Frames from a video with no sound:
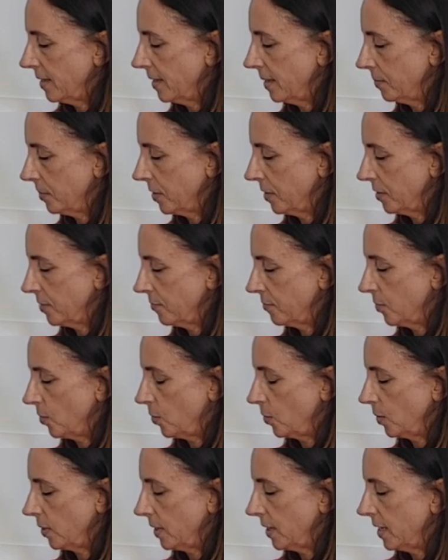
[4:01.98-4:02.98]
I'm going to
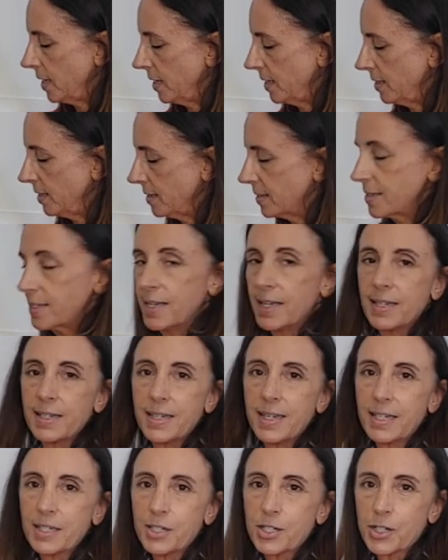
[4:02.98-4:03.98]
roll it in the
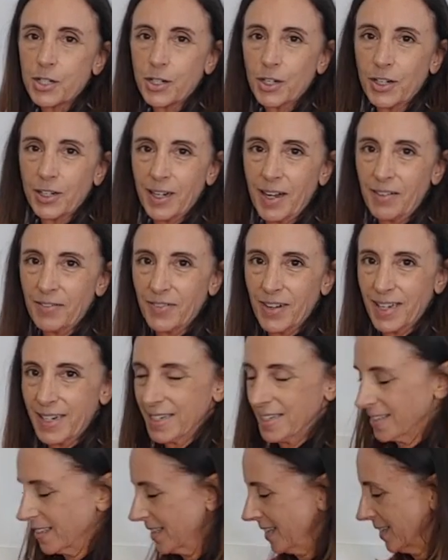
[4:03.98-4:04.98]
sanding sugar. How
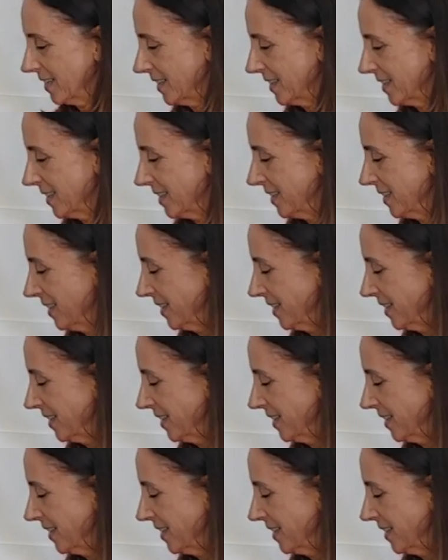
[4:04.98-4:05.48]
fun is this?